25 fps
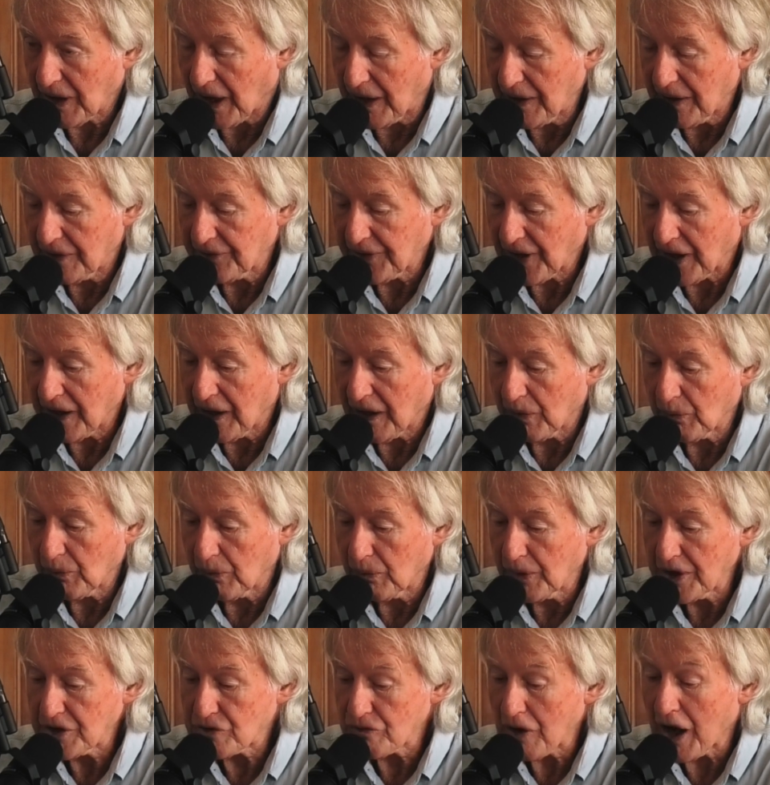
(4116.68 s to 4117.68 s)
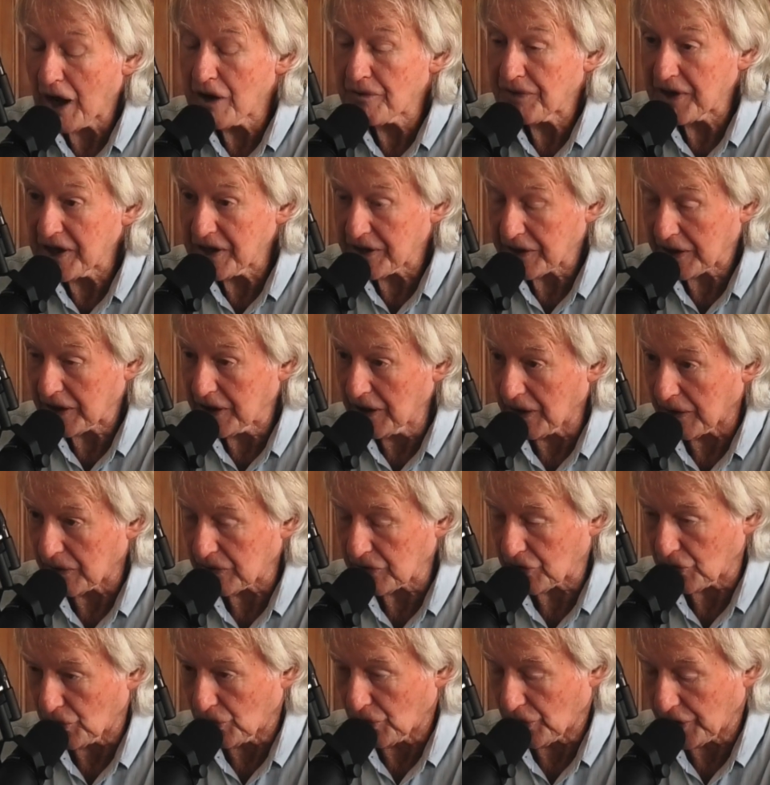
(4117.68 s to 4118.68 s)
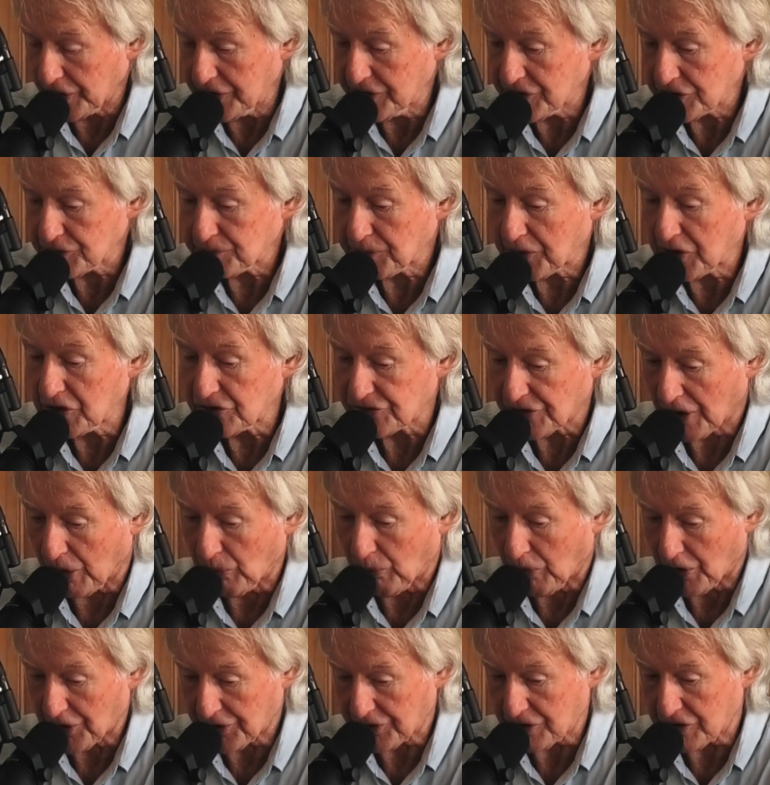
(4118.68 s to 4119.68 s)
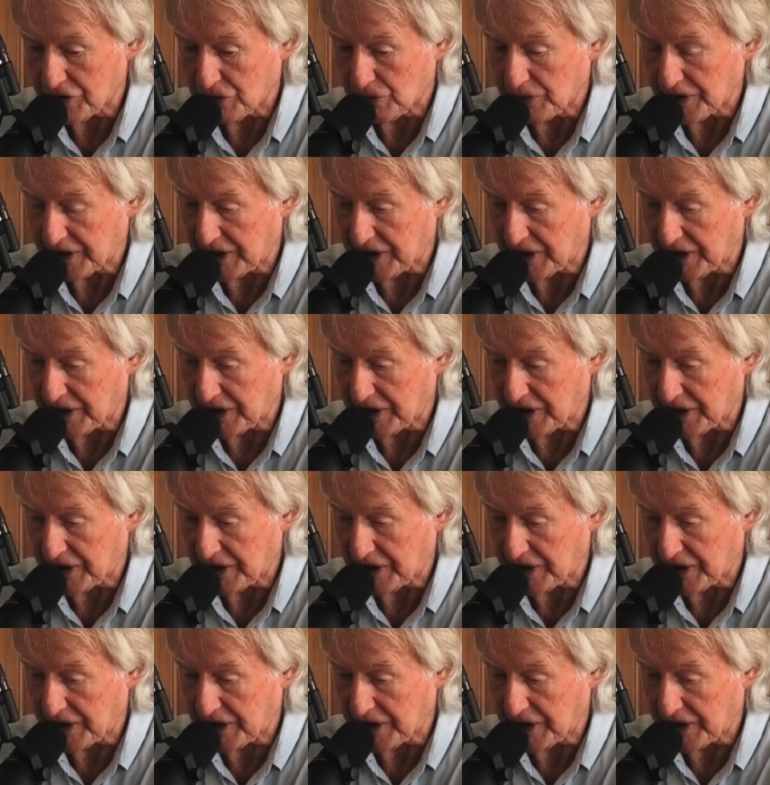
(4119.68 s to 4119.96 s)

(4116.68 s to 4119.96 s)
Uh, that, uh, we drove into Kalgoorlie just because I wanted to.